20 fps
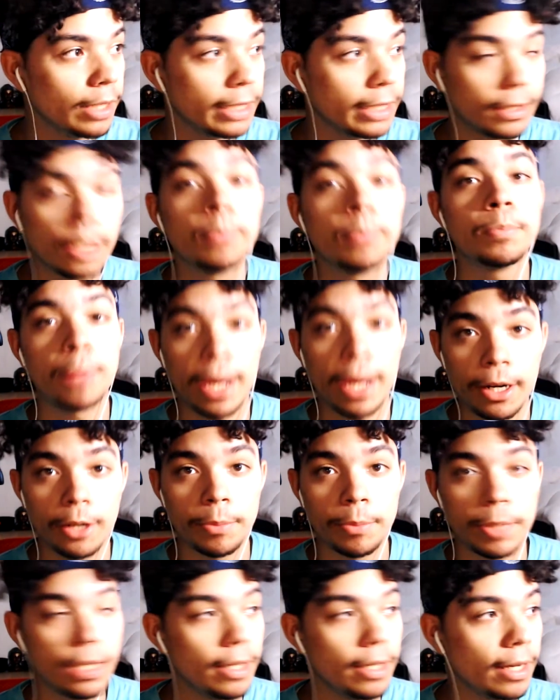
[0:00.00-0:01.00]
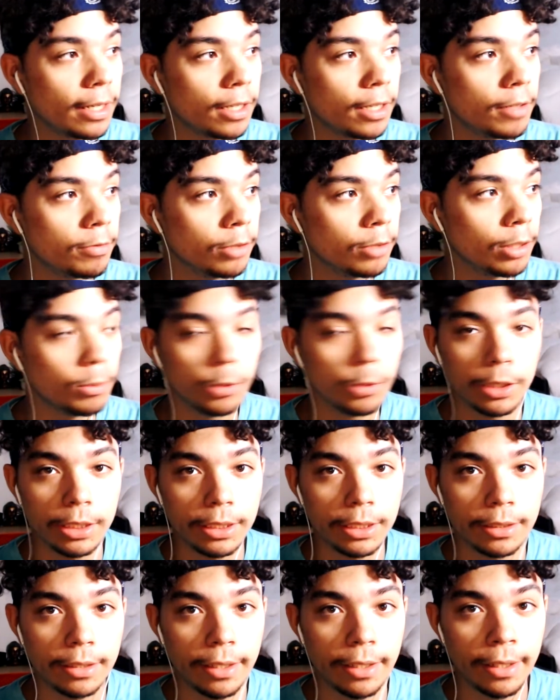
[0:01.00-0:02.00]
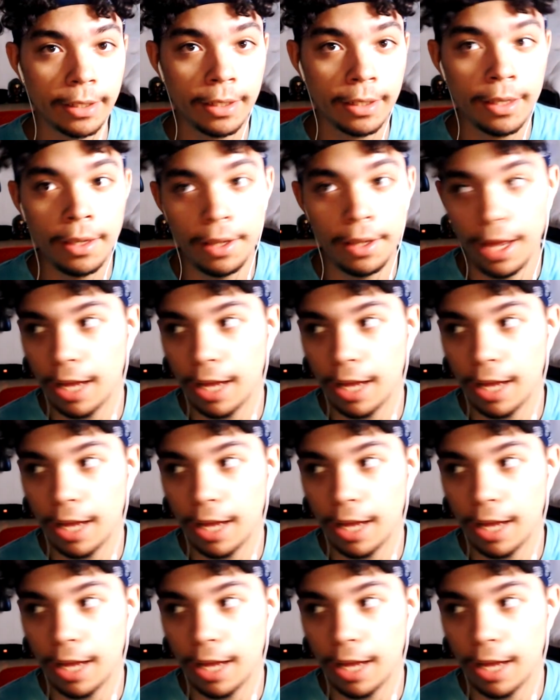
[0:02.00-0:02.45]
Like there better be a confirmed release date.